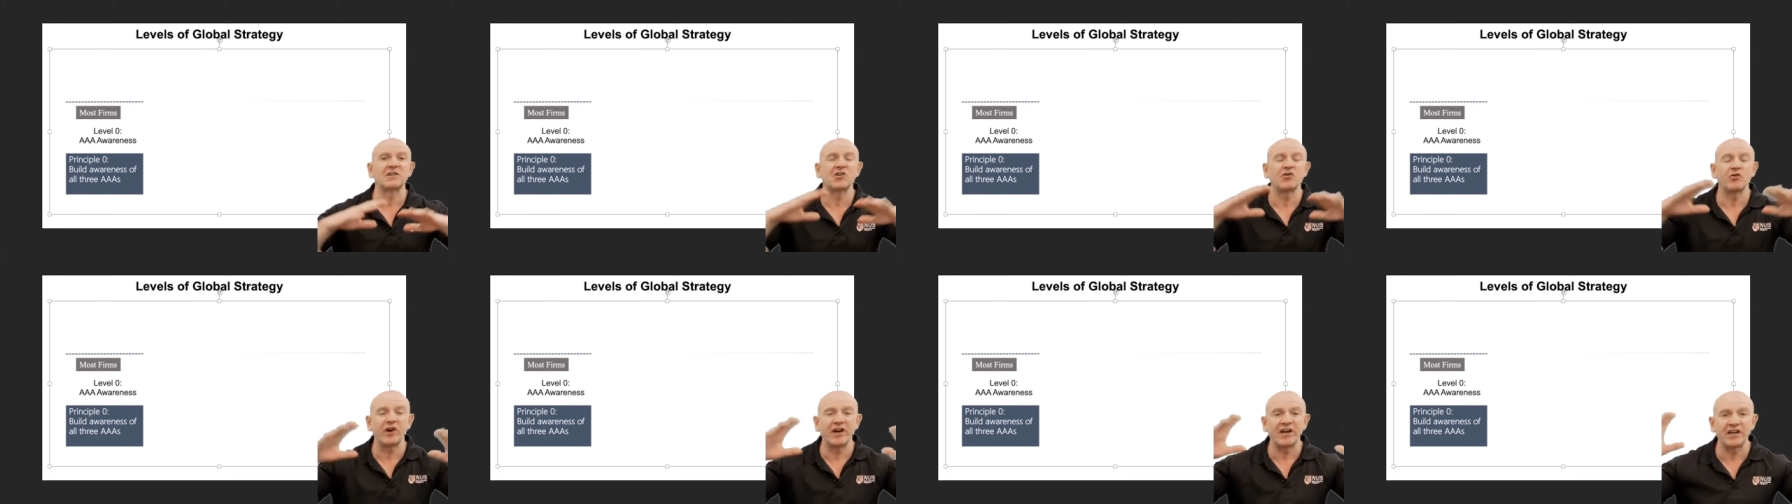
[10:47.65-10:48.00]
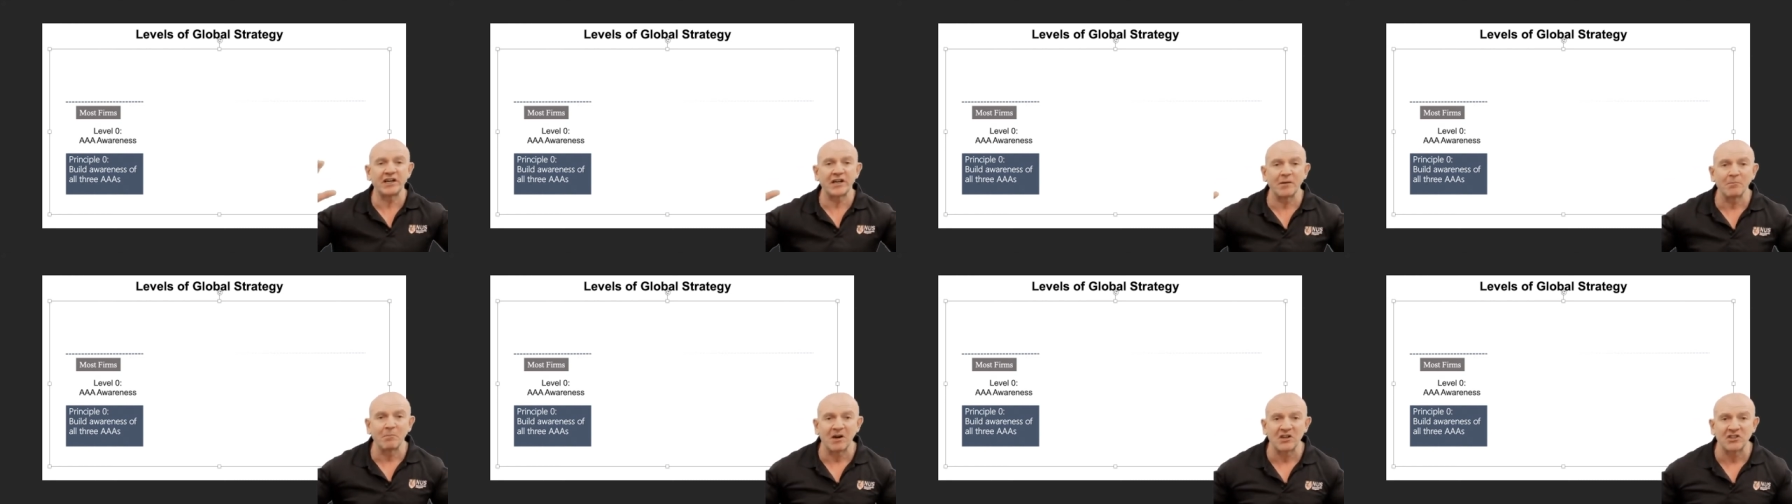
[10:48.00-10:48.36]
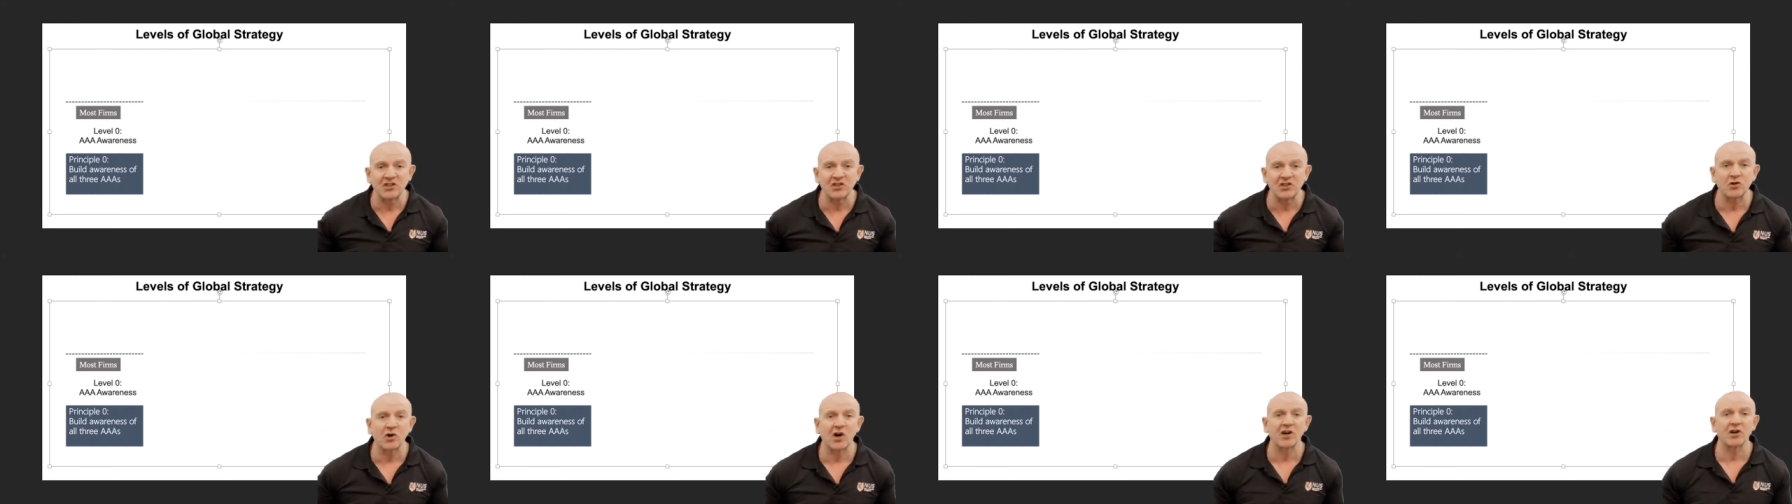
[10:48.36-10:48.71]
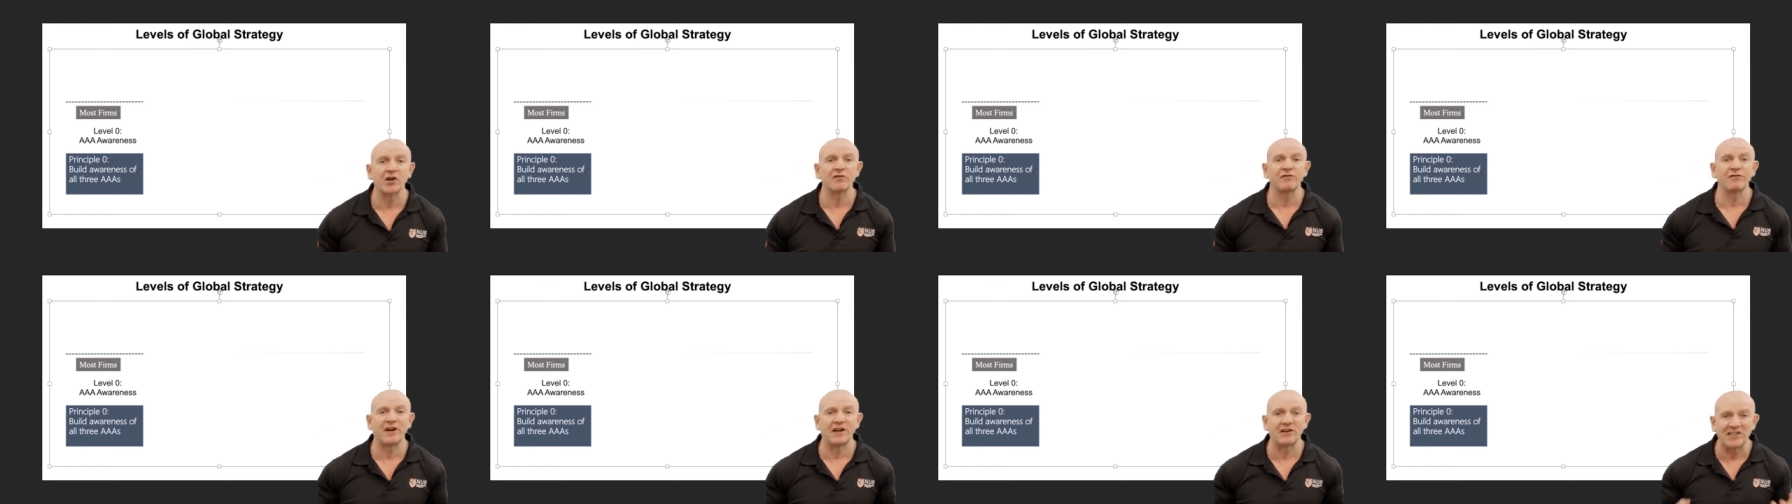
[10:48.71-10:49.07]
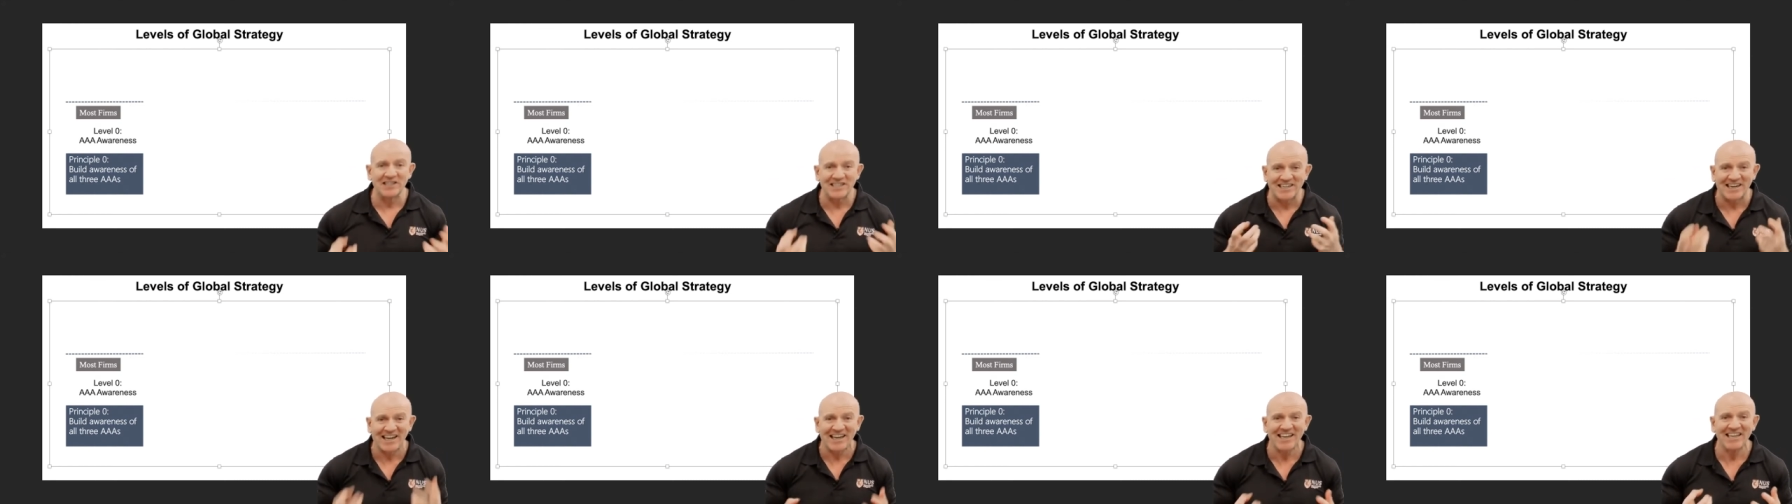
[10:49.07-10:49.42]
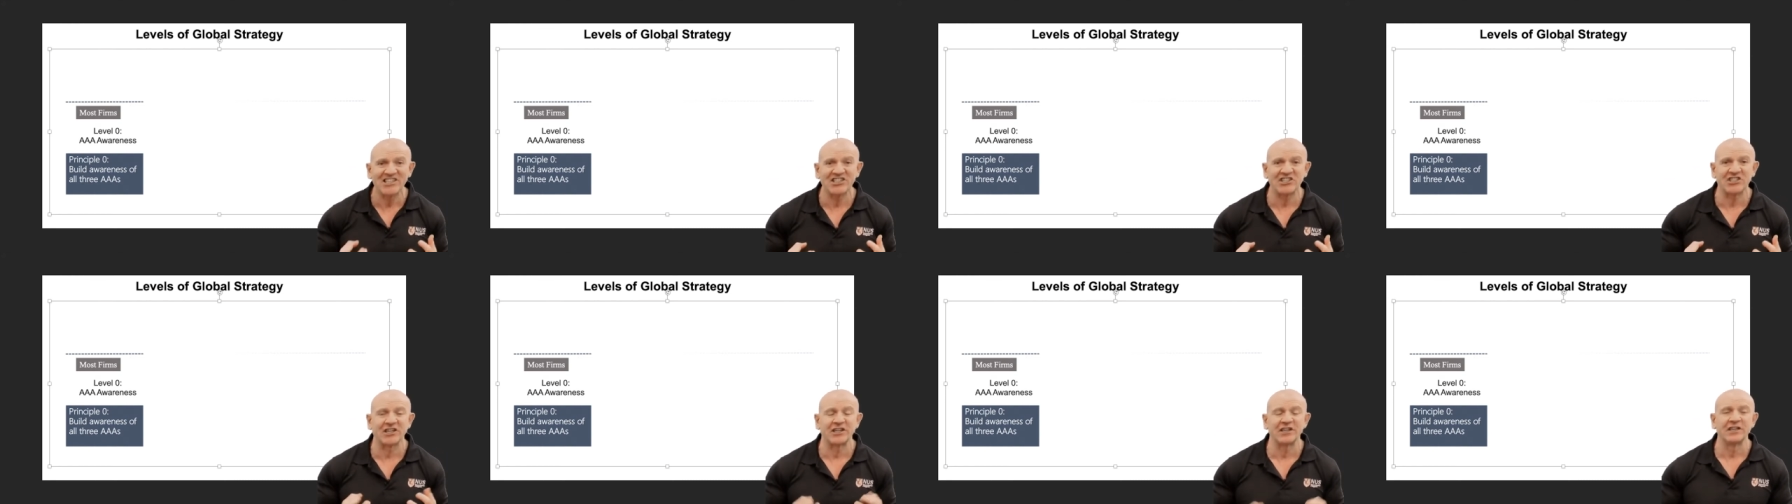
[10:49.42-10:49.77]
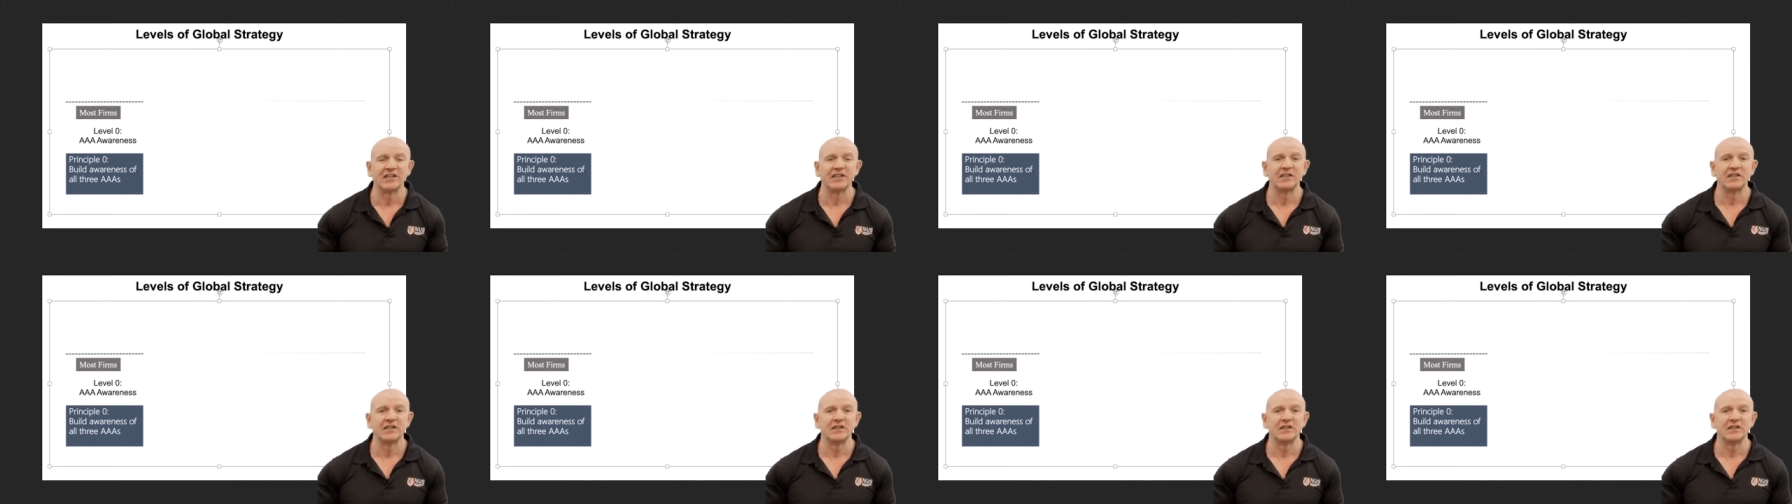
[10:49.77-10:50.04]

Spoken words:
creating a much stronger foundation